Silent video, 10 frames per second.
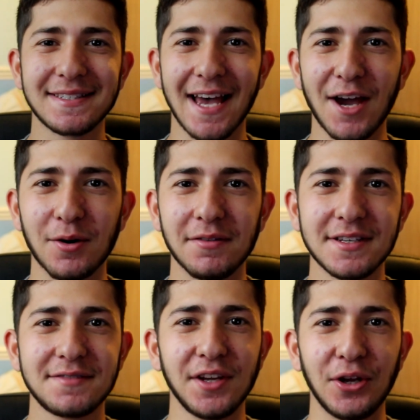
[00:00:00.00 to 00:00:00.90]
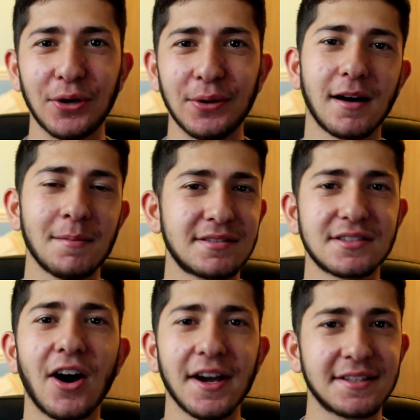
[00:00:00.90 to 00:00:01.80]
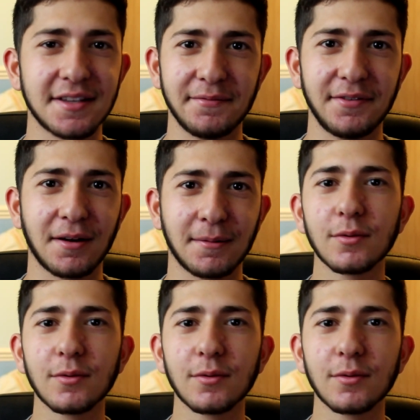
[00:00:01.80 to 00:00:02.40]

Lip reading: title of this video, I'm starting something.